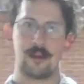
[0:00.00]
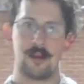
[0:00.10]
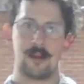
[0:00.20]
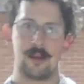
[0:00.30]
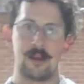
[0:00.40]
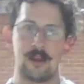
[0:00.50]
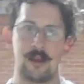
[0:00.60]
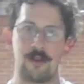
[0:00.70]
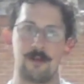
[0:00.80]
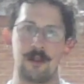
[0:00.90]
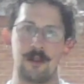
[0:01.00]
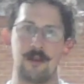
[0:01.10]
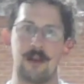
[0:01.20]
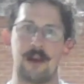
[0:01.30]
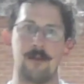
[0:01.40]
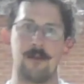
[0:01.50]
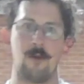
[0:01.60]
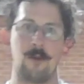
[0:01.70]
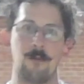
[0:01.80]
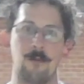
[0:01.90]
exhibits exactly what we
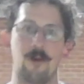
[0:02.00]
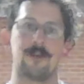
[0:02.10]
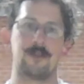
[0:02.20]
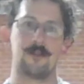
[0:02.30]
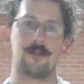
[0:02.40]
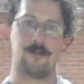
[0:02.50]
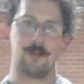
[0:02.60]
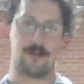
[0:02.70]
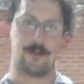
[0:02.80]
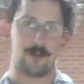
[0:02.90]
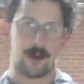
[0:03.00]
want from this variety.